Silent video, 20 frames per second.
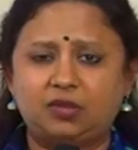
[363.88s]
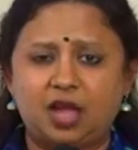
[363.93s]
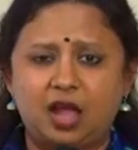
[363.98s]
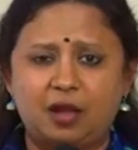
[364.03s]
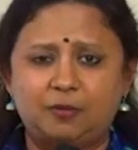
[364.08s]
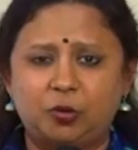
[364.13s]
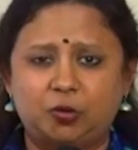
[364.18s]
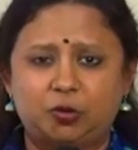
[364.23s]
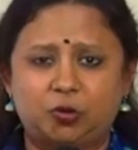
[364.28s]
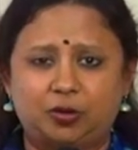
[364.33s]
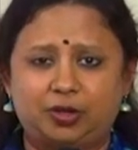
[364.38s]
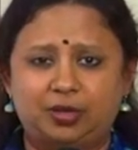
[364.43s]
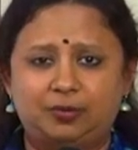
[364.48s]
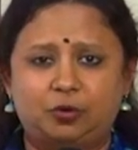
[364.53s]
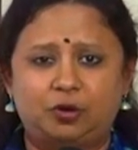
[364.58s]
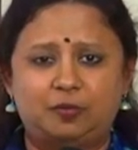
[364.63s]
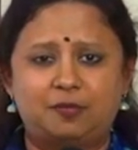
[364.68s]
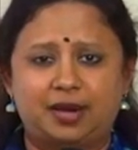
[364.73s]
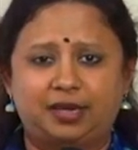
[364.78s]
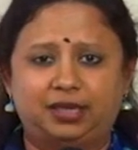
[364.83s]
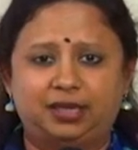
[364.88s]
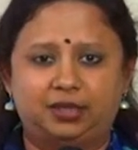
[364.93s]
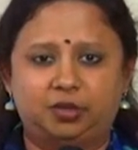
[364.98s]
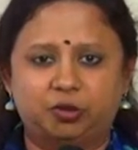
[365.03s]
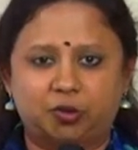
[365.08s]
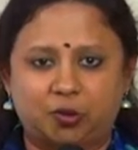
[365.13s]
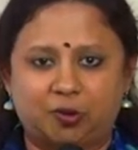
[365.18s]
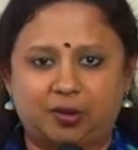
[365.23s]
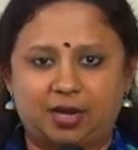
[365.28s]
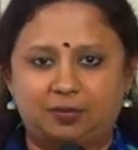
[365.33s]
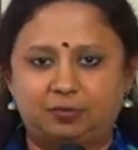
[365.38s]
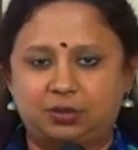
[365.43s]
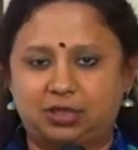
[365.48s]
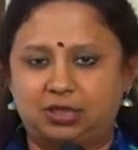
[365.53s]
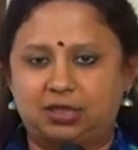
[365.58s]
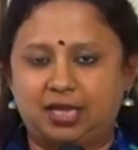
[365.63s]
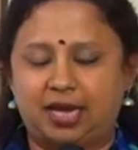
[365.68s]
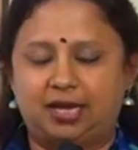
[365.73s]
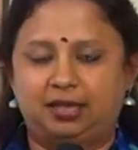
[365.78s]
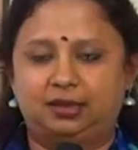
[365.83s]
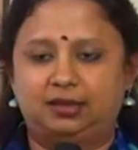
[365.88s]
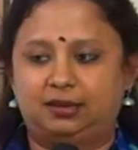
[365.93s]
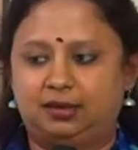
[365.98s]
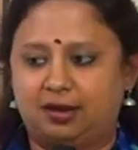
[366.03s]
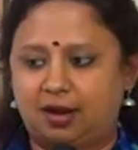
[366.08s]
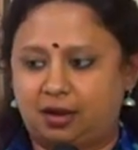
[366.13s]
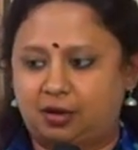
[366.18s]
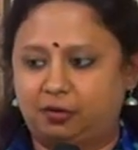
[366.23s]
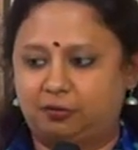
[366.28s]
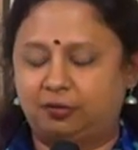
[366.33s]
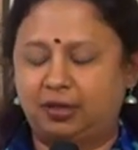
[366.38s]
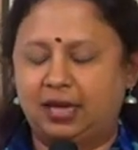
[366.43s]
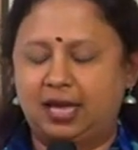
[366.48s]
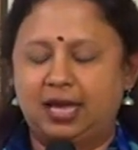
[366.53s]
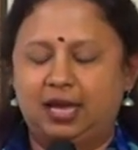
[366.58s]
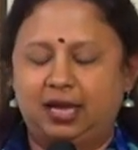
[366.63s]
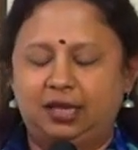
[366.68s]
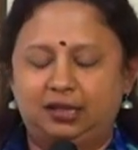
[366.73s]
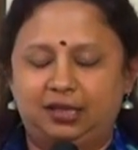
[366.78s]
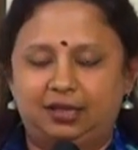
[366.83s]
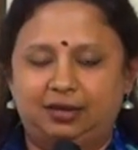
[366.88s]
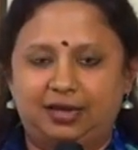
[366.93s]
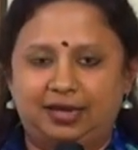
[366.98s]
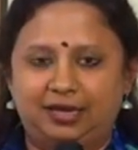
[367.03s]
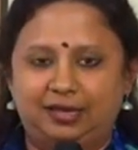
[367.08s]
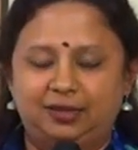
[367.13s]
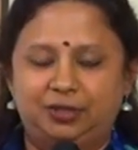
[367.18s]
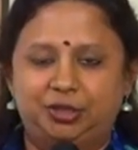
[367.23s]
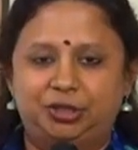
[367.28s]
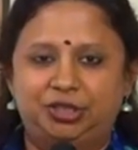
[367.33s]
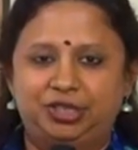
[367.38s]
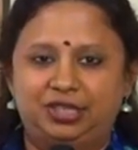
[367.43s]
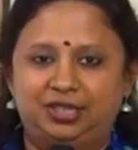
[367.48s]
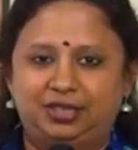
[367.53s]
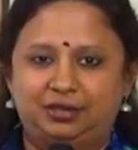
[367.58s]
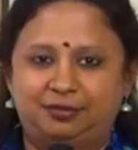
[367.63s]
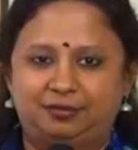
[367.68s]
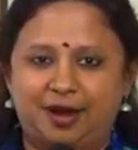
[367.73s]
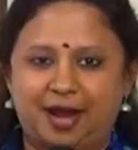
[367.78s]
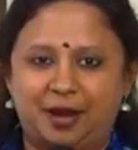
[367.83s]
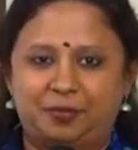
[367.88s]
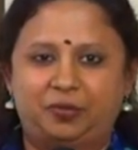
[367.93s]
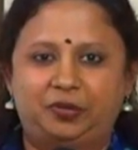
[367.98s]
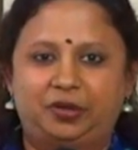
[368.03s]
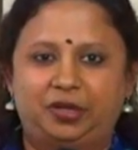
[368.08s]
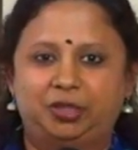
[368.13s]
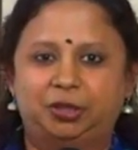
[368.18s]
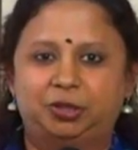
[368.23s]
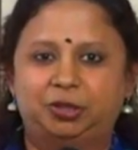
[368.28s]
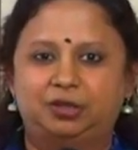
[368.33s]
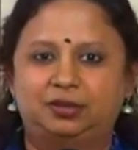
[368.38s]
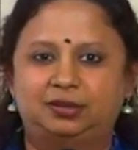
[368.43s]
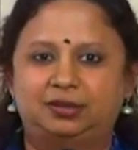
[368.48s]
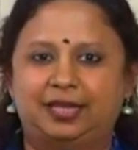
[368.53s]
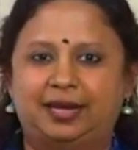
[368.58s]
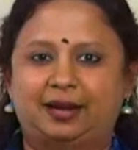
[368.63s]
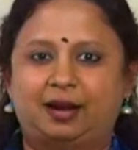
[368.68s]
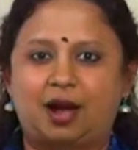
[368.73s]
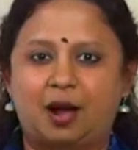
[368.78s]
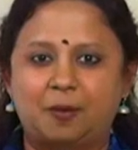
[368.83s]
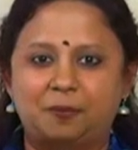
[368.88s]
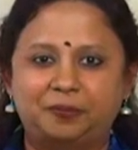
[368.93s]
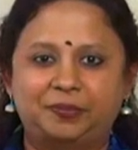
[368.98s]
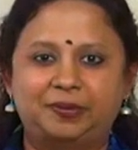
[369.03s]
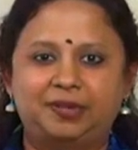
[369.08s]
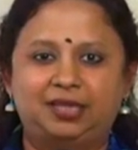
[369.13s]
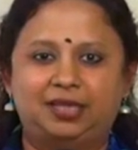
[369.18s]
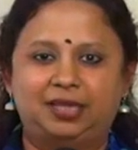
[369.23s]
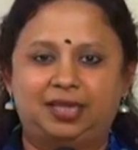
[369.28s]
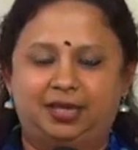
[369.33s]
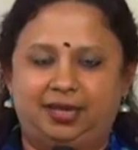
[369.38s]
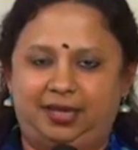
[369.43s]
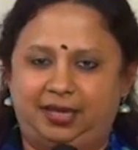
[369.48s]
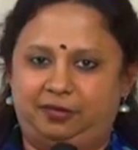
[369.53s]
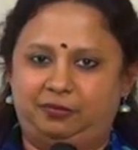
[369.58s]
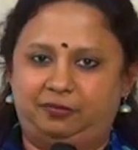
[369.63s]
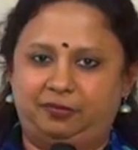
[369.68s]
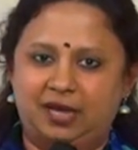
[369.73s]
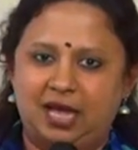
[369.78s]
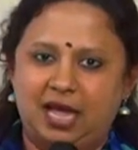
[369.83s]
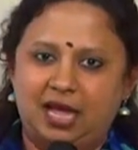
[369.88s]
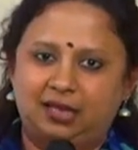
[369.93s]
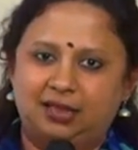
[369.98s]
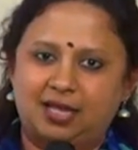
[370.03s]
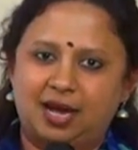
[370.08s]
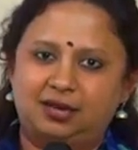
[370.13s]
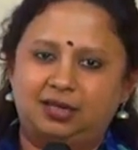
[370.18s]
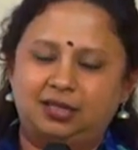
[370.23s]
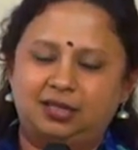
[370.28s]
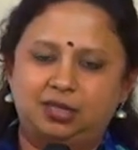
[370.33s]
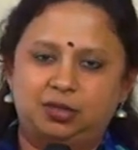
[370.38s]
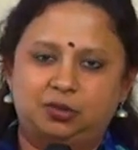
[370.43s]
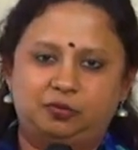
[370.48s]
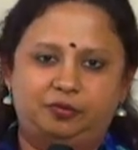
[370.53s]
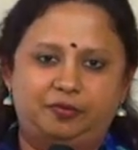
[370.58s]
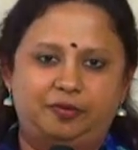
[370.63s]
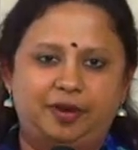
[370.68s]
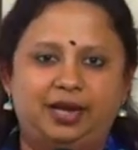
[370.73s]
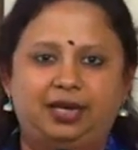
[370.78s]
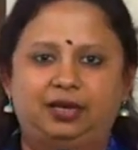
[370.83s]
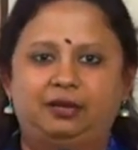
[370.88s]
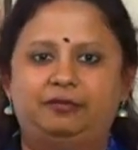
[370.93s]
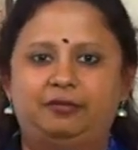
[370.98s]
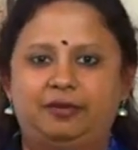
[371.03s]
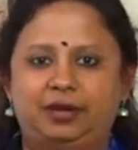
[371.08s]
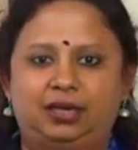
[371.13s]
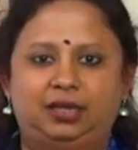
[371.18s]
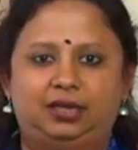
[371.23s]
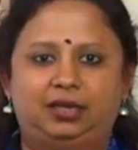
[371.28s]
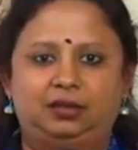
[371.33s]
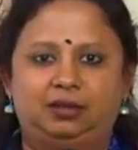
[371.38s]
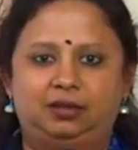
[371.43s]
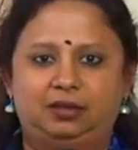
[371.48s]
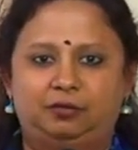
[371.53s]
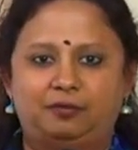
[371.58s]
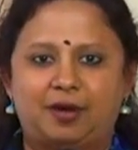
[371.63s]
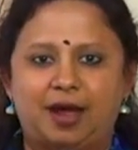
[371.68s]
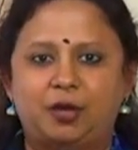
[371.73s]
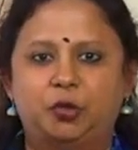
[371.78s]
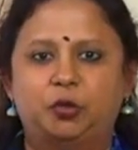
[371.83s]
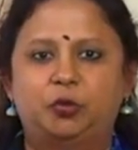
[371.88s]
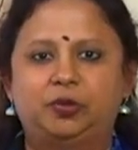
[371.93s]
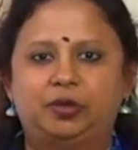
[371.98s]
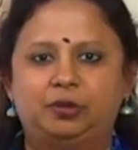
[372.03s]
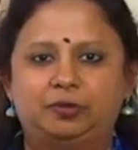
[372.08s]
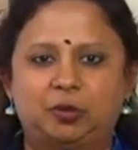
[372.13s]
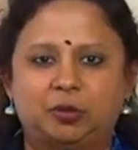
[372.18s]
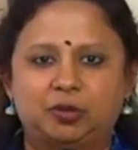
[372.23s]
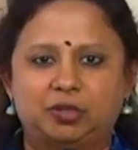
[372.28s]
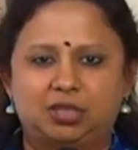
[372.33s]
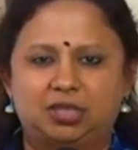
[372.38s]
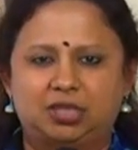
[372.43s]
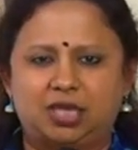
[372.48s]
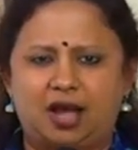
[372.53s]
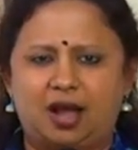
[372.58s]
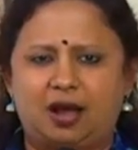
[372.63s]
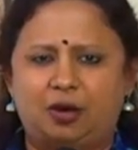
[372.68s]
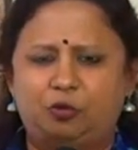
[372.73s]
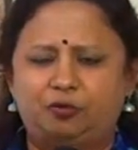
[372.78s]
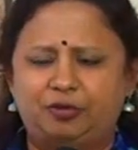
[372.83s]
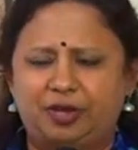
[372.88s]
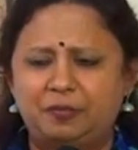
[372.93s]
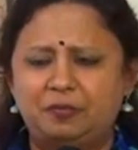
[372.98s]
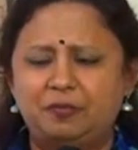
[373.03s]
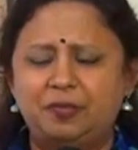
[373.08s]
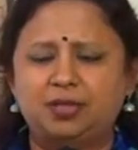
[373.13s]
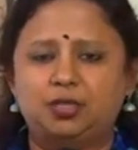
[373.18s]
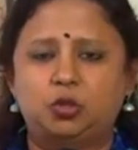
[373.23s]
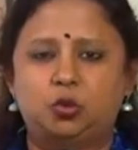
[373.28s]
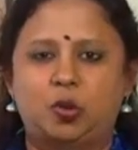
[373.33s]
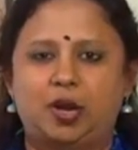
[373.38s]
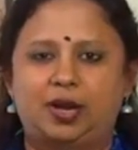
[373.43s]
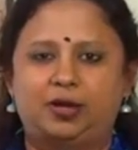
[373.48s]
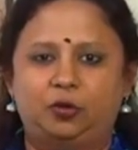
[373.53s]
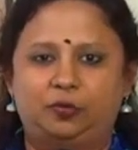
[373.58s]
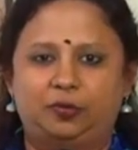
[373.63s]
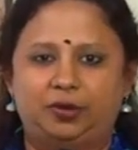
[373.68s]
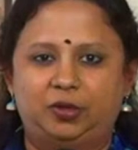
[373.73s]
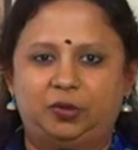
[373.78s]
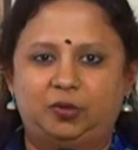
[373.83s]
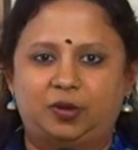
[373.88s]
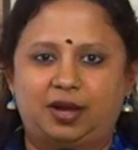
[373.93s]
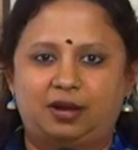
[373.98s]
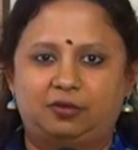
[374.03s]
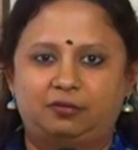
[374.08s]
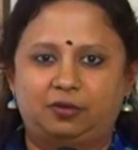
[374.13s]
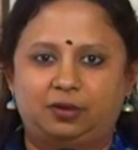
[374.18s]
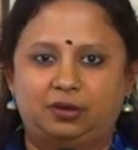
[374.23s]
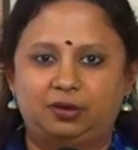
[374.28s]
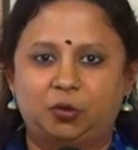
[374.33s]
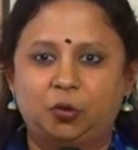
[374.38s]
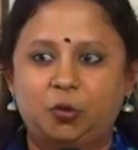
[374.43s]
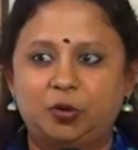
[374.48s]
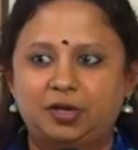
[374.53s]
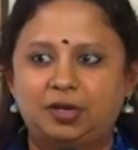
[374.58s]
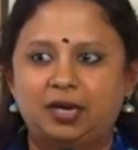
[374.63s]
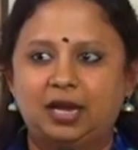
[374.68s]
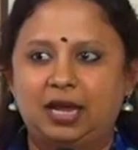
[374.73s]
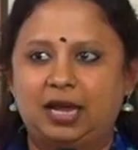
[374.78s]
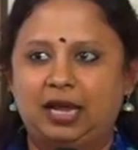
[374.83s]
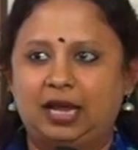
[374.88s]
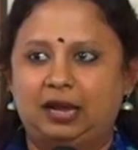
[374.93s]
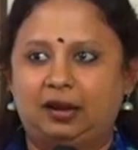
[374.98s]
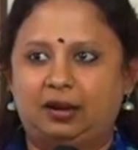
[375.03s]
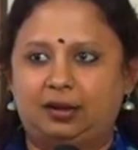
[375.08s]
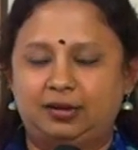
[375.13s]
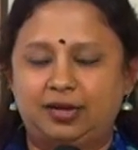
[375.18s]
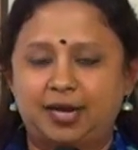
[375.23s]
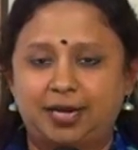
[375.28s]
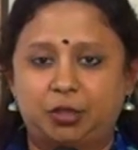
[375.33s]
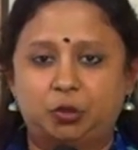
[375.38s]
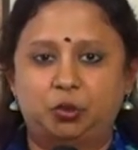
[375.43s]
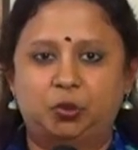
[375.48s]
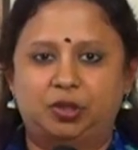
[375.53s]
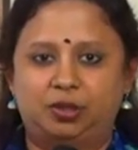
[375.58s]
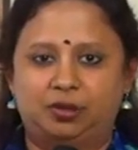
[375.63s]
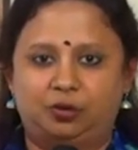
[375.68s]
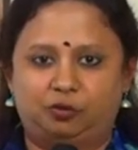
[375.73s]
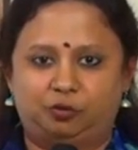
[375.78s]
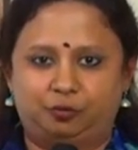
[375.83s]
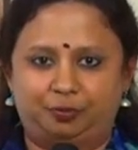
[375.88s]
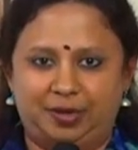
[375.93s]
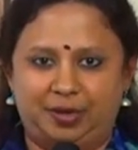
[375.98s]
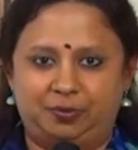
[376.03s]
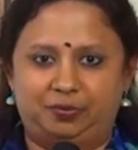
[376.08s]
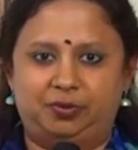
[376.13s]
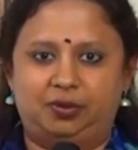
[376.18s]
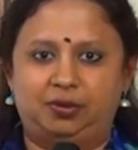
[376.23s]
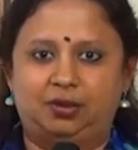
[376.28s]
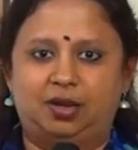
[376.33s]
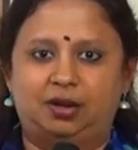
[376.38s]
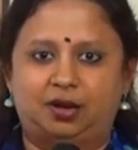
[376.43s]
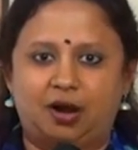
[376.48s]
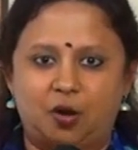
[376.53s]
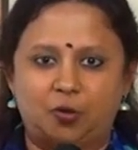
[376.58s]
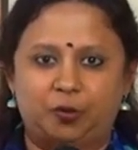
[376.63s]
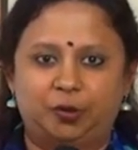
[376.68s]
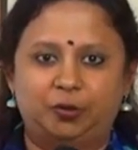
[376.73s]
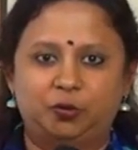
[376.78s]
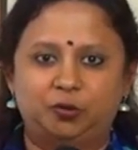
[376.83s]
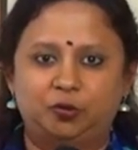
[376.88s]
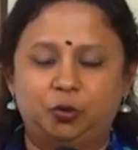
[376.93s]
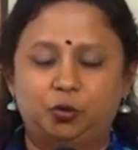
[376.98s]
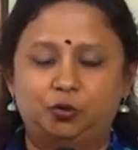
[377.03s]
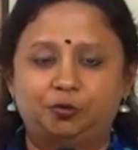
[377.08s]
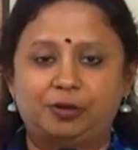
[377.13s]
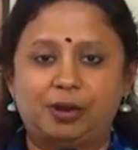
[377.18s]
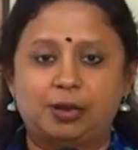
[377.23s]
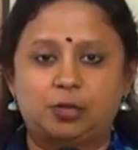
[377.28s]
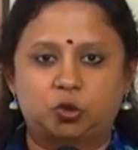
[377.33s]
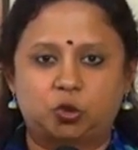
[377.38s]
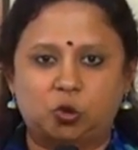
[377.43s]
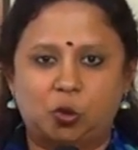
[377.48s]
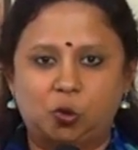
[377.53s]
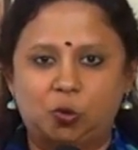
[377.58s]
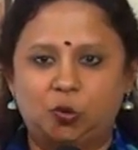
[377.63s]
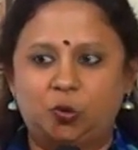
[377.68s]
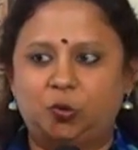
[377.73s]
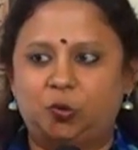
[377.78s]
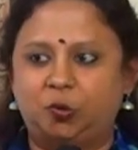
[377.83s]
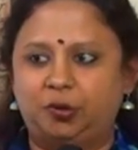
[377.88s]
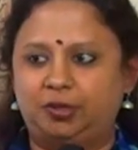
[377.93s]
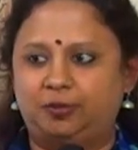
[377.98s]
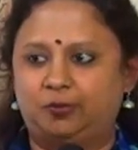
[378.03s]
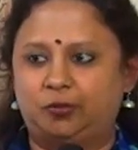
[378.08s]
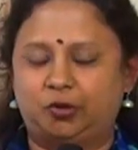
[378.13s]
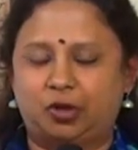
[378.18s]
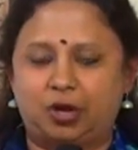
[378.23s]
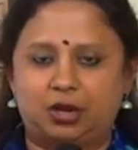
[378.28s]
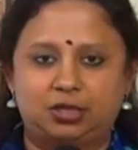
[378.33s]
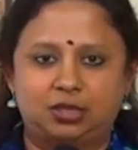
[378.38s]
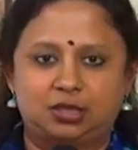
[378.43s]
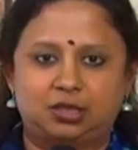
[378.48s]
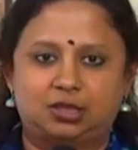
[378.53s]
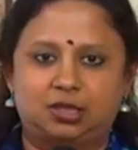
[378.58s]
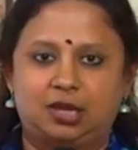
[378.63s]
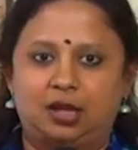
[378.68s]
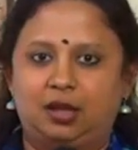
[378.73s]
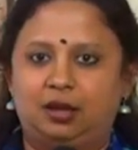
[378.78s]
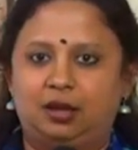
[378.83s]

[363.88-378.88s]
I'm not talking about money at all. I'm just saying the love, the energy, the vibration, the company they give, that is very, very valuable, because it's of immense value when you have a good network of people around you. You feel so good. Your morale is